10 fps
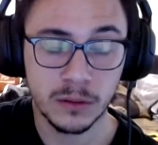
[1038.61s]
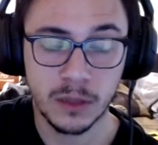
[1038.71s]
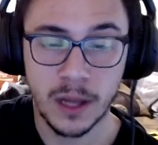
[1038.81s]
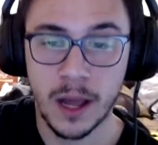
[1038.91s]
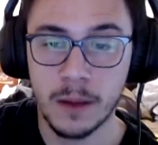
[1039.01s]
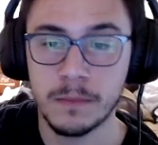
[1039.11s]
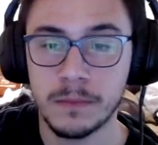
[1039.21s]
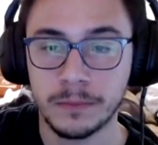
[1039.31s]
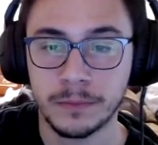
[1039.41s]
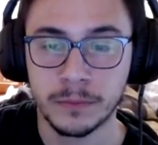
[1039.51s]

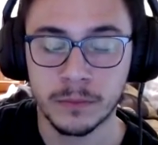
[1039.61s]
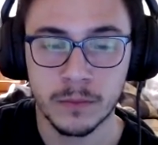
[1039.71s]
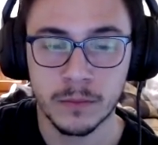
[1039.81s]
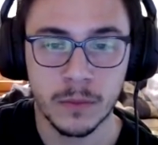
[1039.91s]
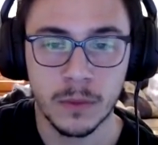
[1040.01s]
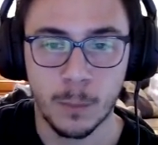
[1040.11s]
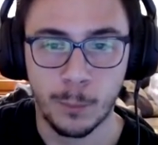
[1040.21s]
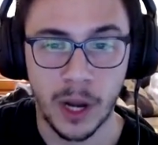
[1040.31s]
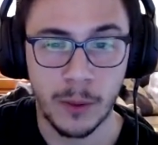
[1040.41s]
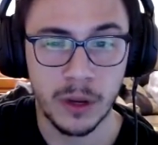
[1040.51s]

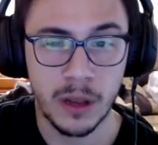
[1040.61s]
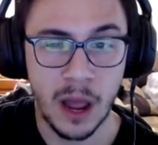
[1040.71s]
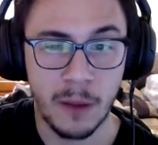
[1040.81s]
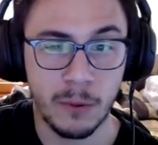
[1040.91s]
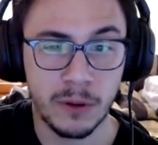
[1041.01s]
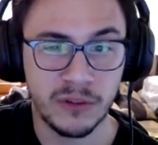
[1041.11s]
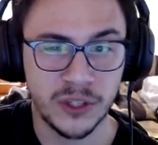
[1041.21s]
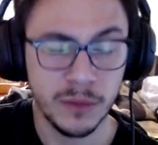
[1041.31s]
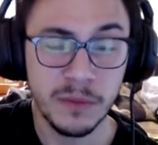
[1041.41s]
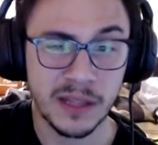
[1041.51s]
But I would
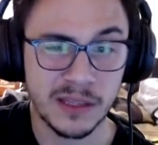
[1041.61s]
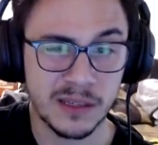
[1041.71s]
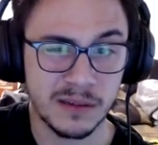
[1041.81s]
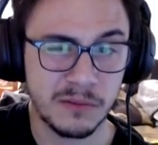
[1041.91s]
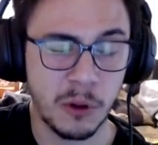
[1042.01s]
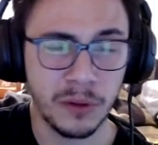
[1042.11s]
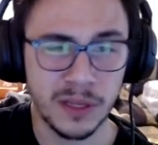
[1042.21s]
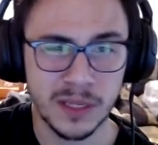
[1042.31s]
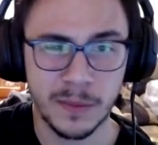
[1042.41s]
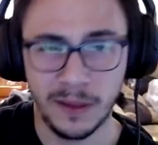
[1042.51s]
assume that's totally
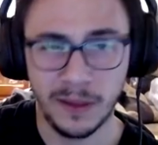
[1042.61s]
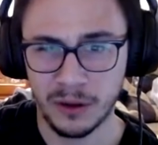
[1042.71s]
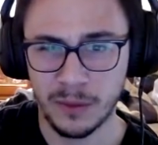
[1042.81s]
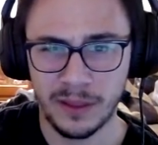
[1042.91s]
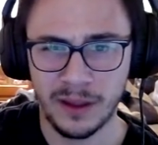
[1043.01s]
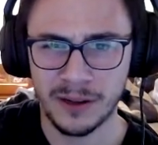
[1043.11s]
something that could have been there.